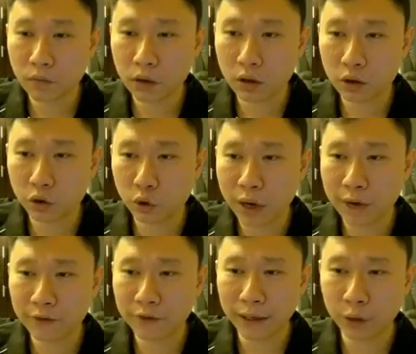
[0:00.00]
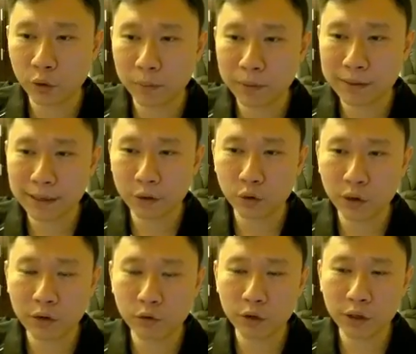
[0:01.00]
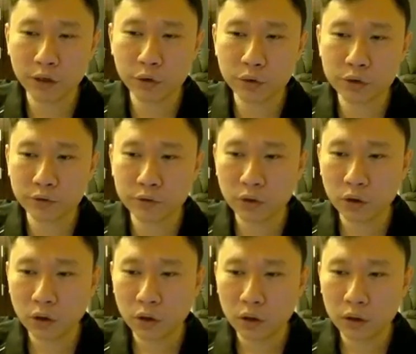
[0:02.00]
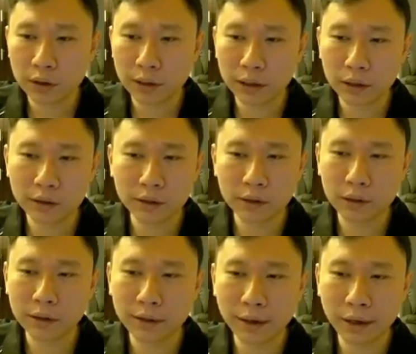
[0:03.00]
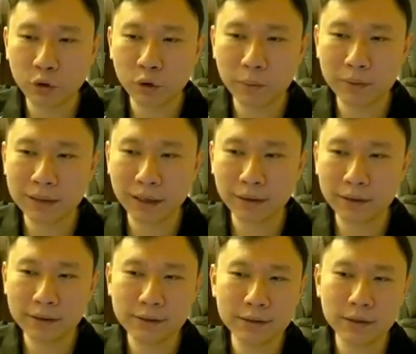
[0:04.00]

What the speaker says: you have like equipments that you can't really use, like equipments like this,